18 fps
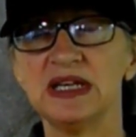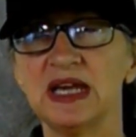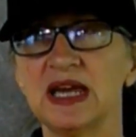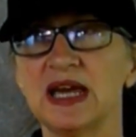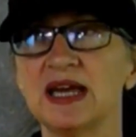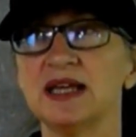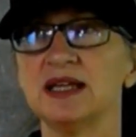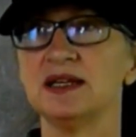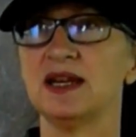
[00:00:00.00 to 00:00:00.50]

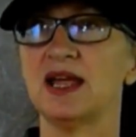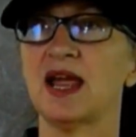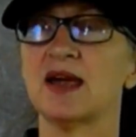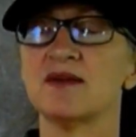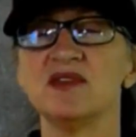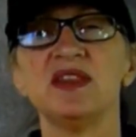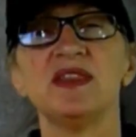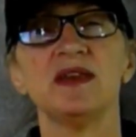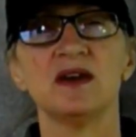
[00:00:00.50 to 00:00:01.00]
get
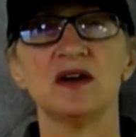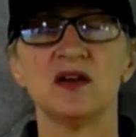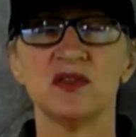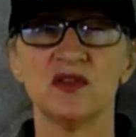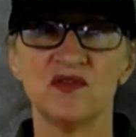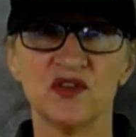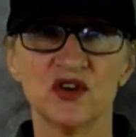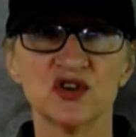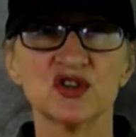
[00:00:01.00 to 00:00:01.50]
everything
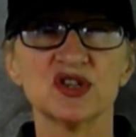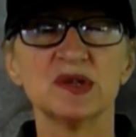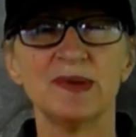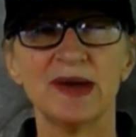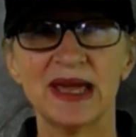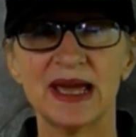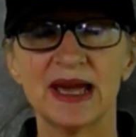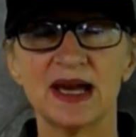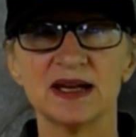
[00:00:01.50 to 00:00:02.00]
on the
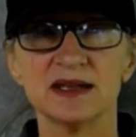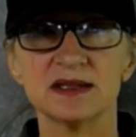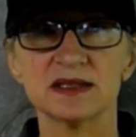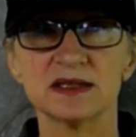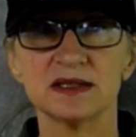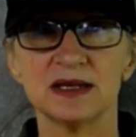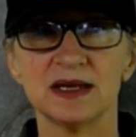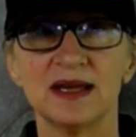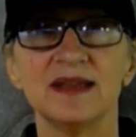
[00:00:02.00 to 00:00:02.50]
first
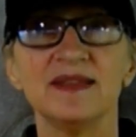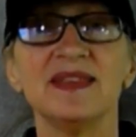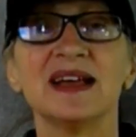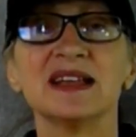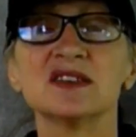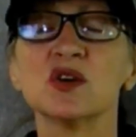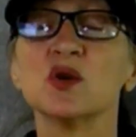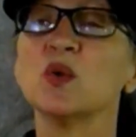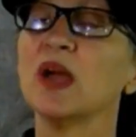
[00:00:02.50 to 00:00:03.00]
pass,
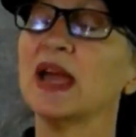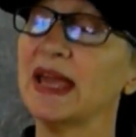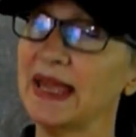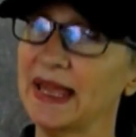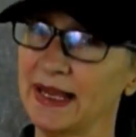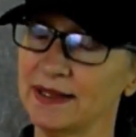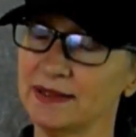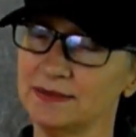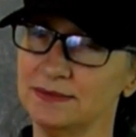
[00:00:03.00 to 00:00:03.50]
that's
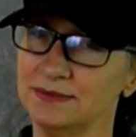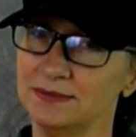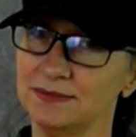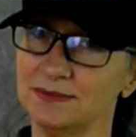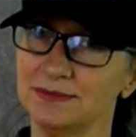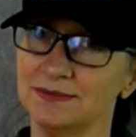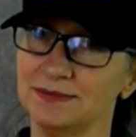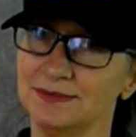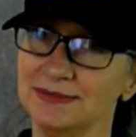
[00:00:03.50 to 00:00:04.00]
okay.
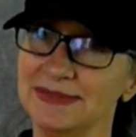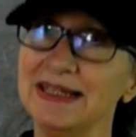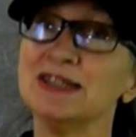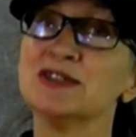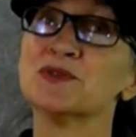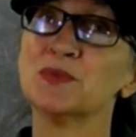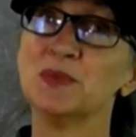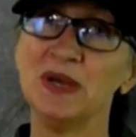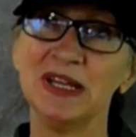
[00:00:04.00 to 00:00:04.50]

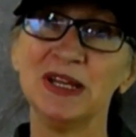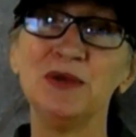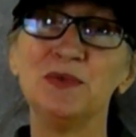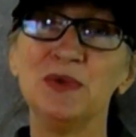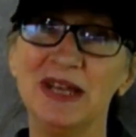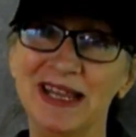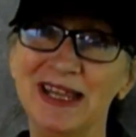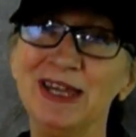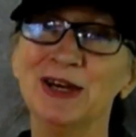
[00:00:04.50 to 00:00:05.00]
It's really,
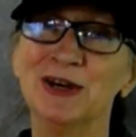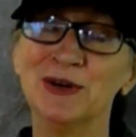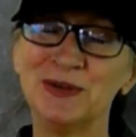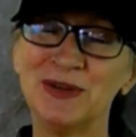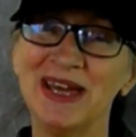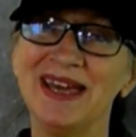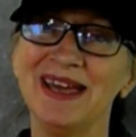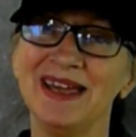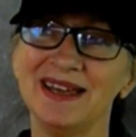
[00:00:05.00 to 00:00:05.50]
really
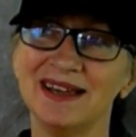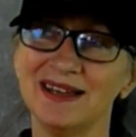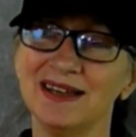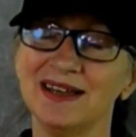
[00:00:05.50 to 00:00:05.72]
okay.